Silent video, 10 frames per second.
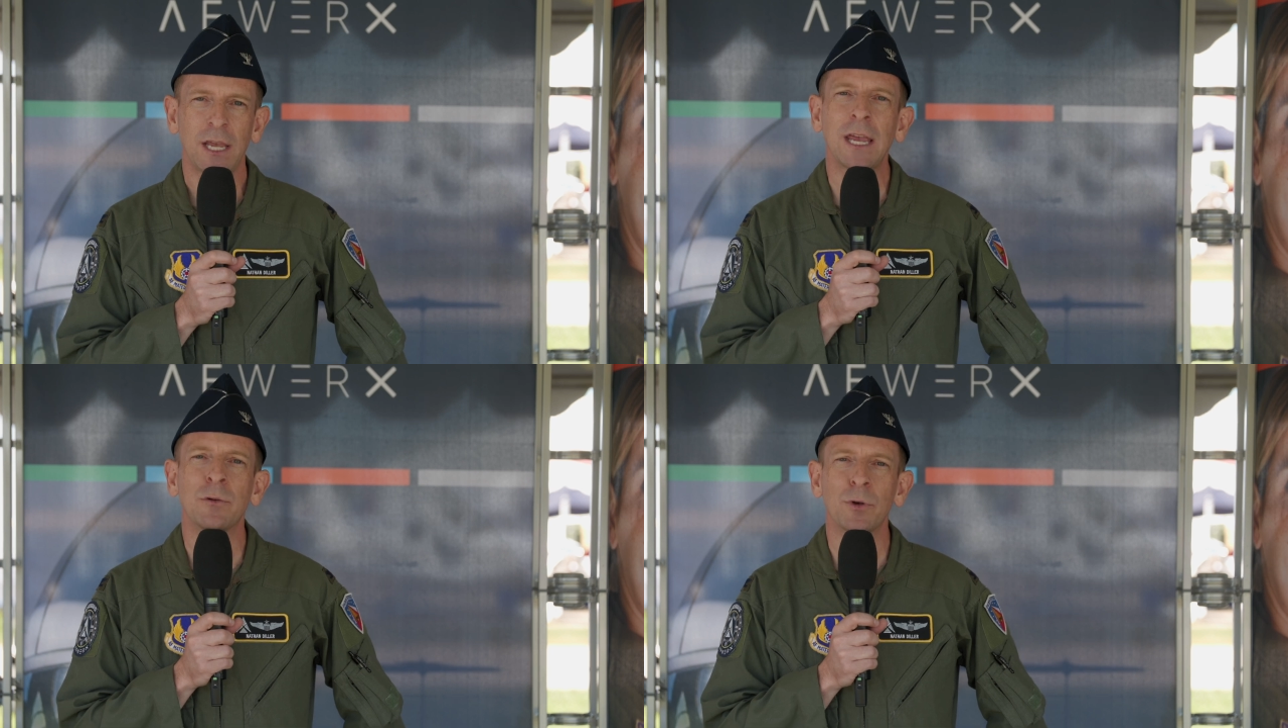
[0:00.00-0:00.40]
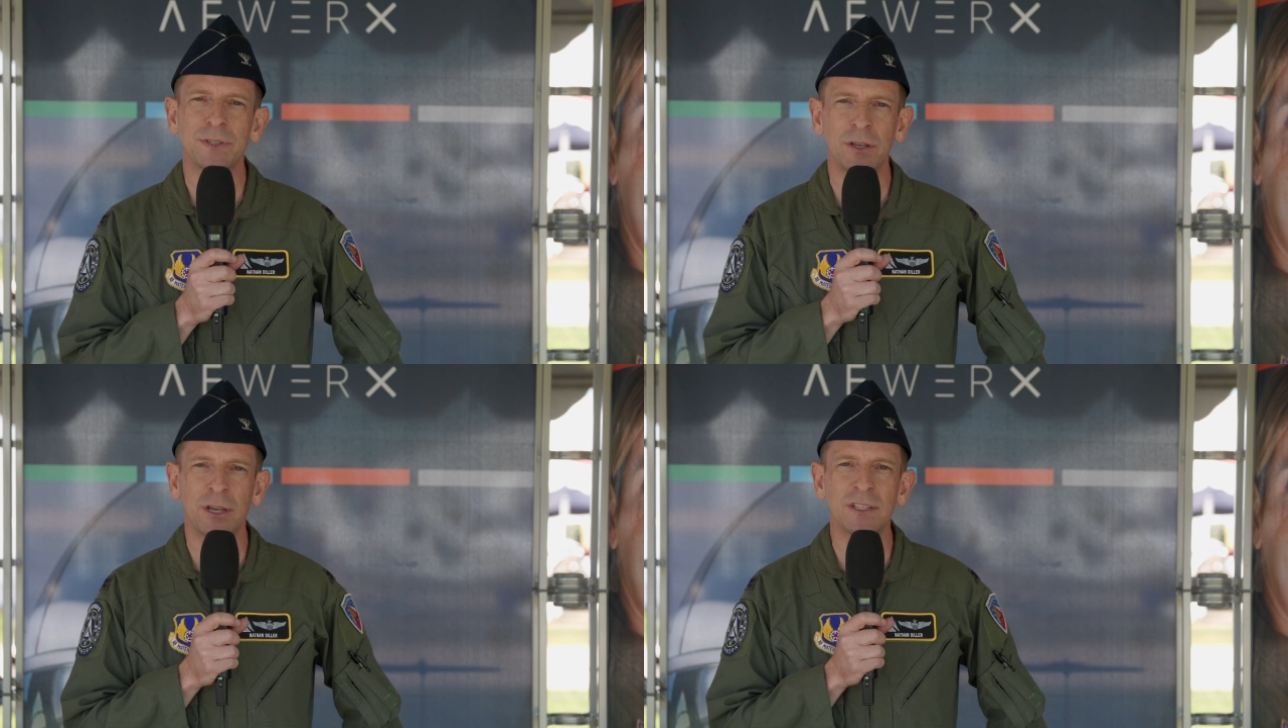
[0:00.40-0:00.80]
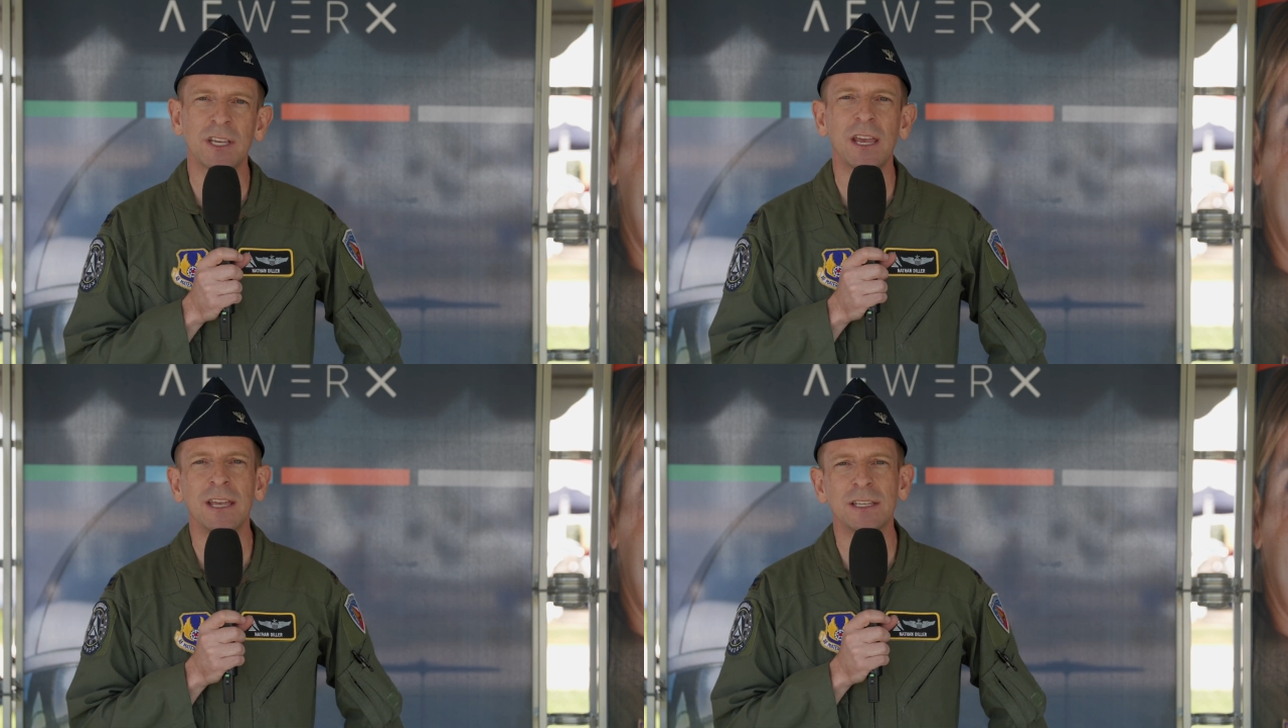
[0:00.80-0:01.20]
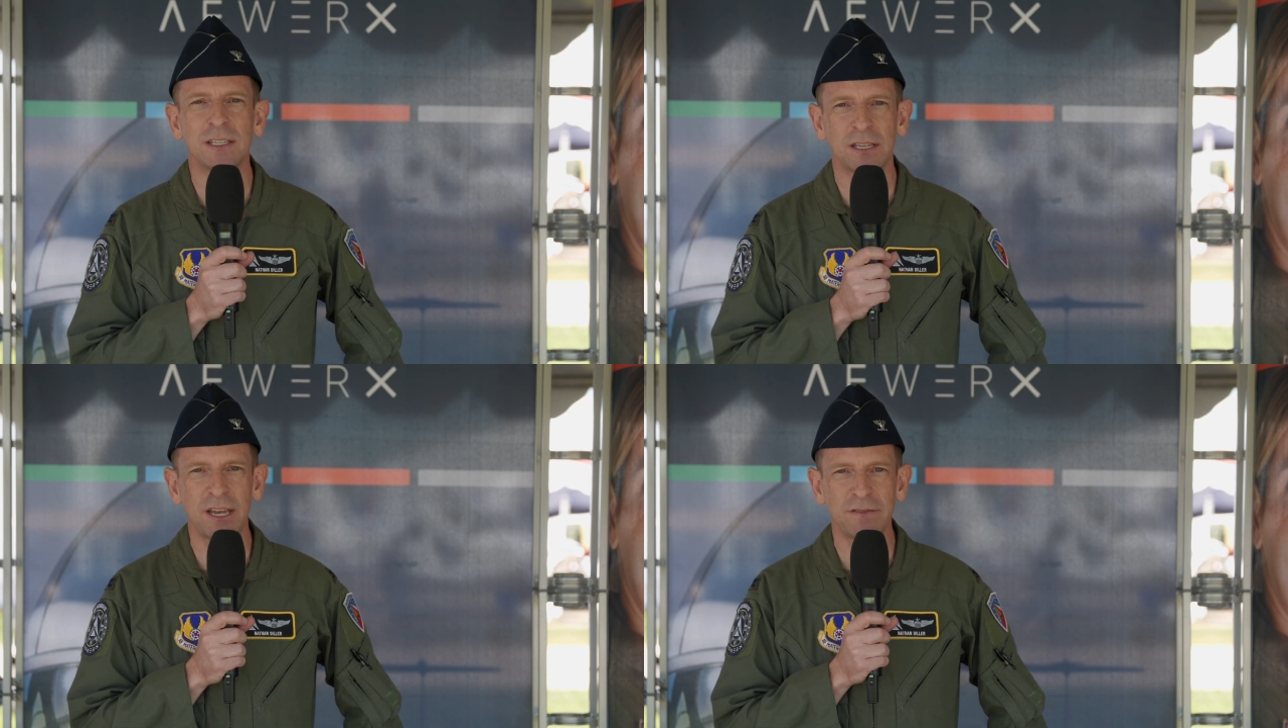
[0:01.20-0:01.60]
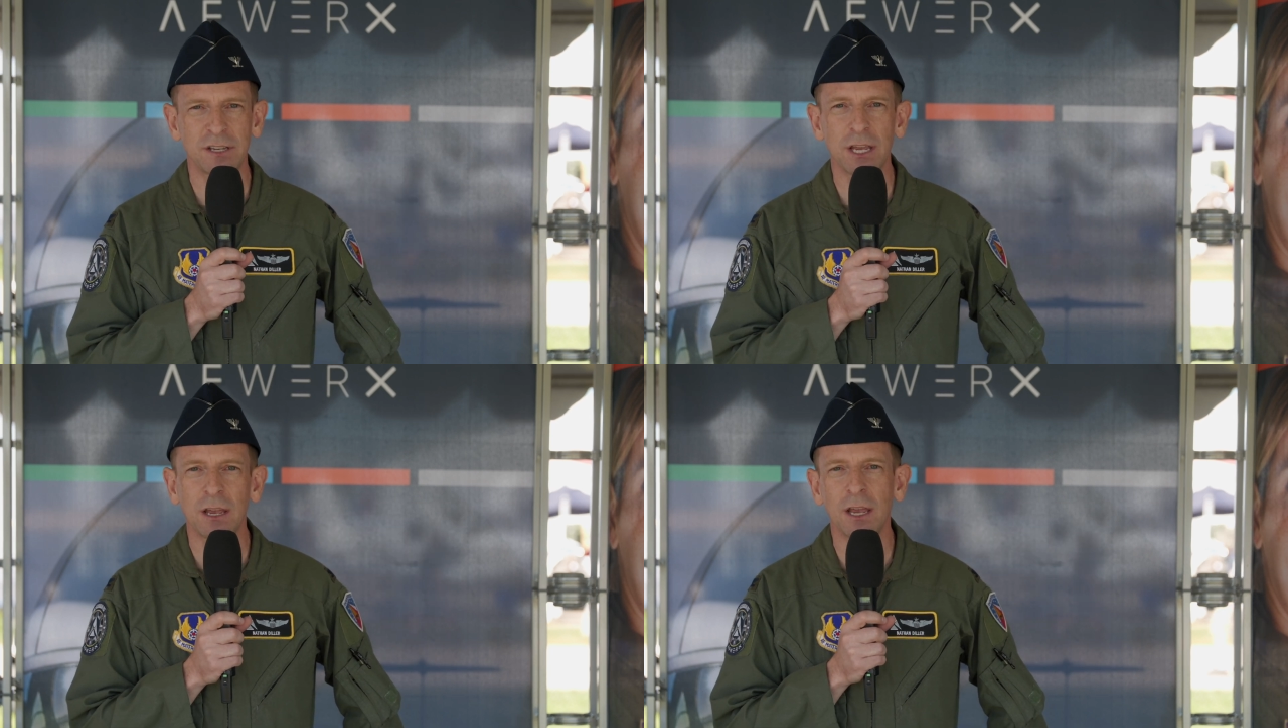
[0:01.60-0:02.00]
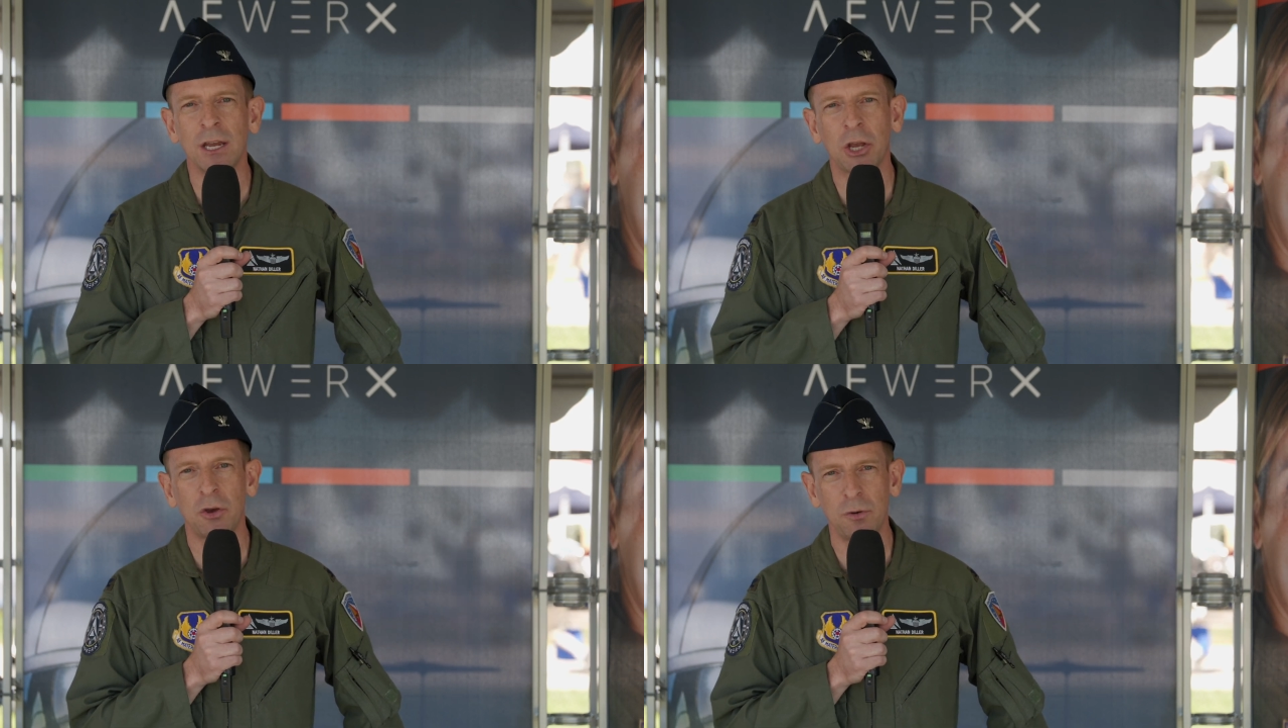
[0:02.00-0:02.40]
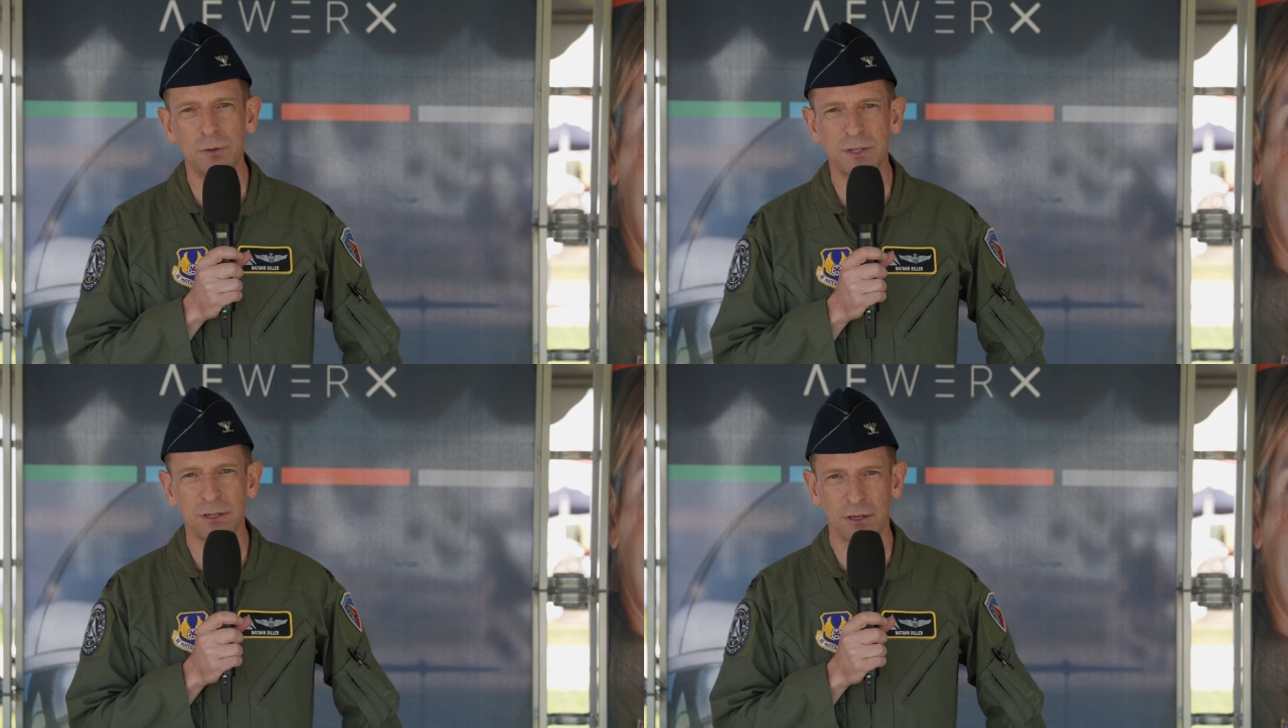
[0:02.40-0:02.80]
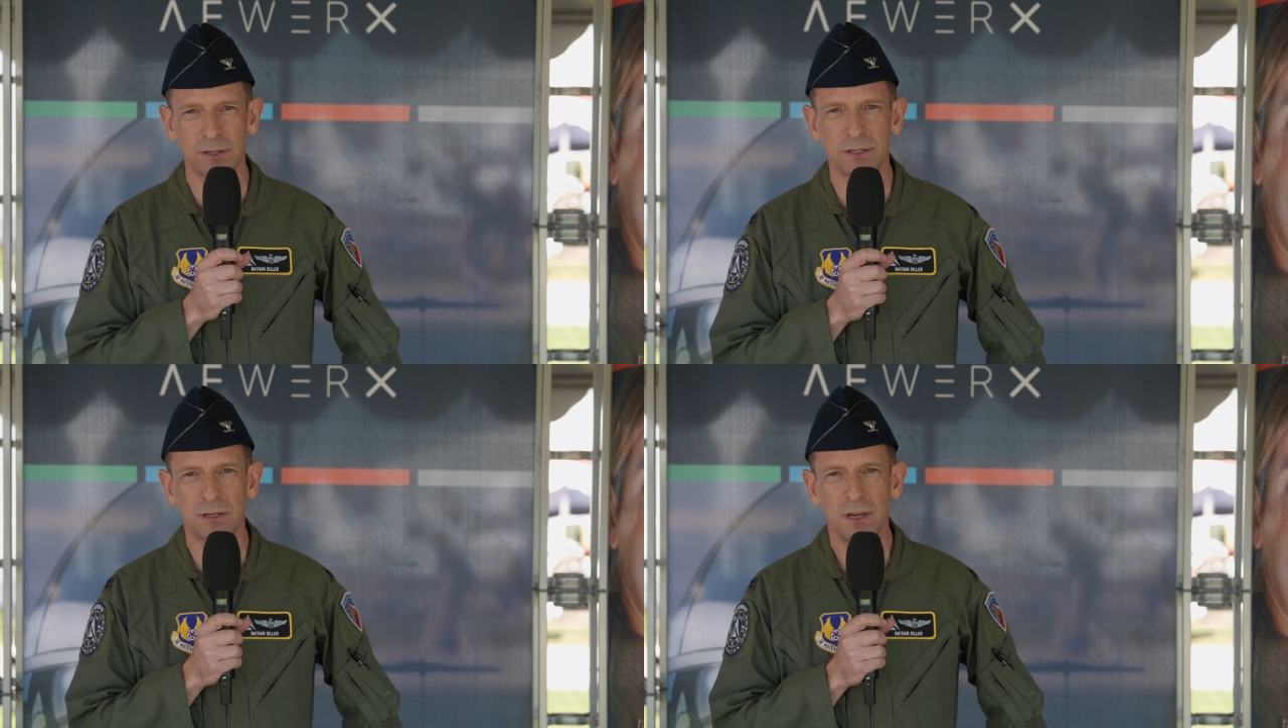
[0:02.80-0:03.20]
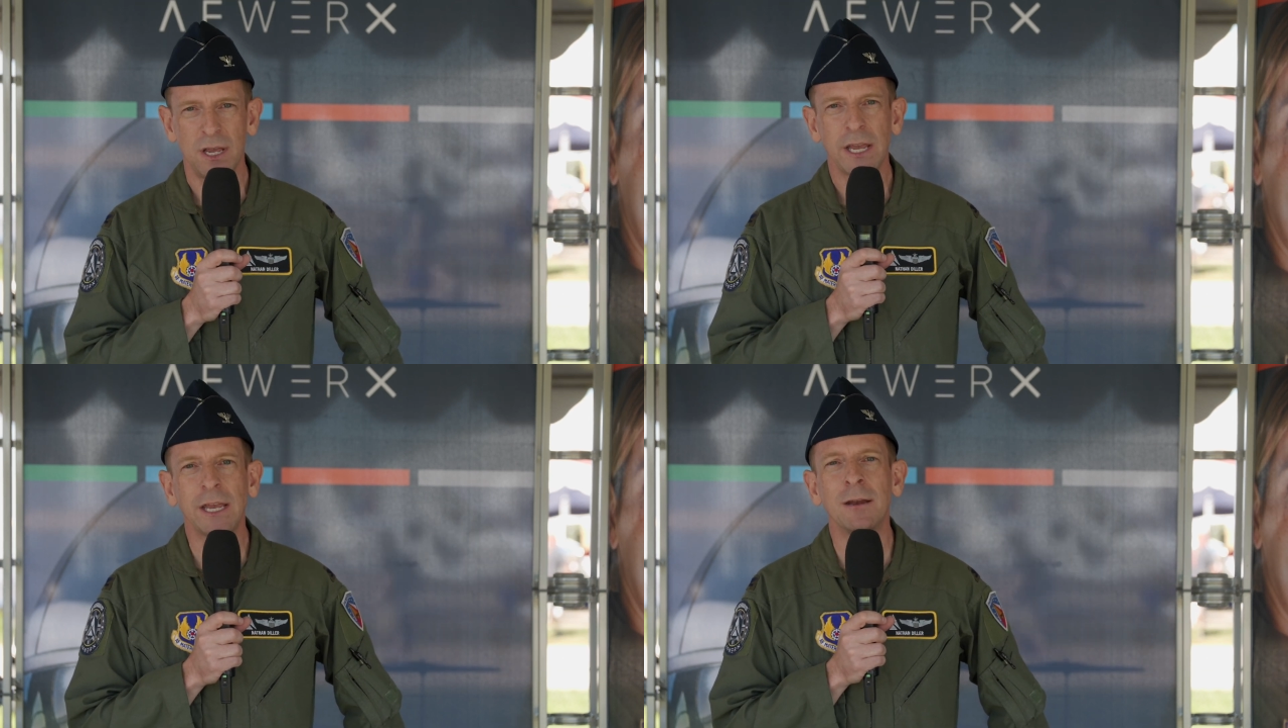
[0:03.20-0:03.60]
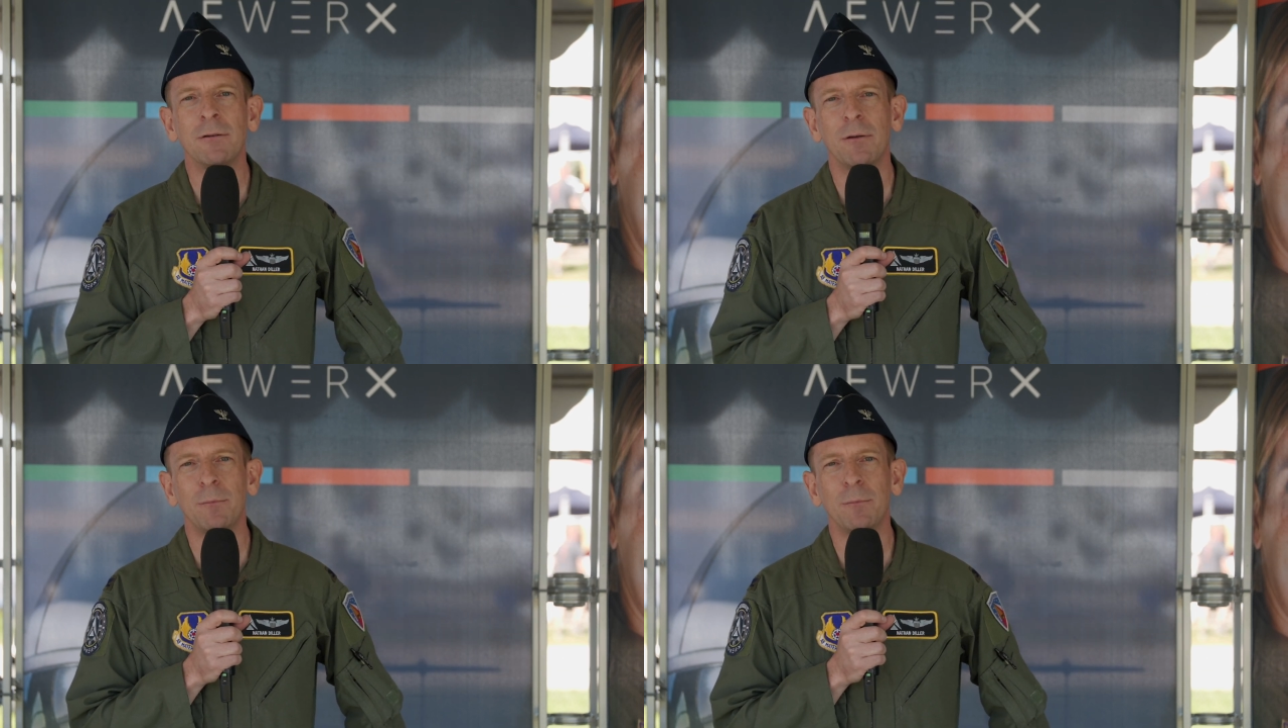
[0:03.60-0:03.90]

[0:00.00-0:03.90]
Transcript: in resiliency, in safety, in acoustics, in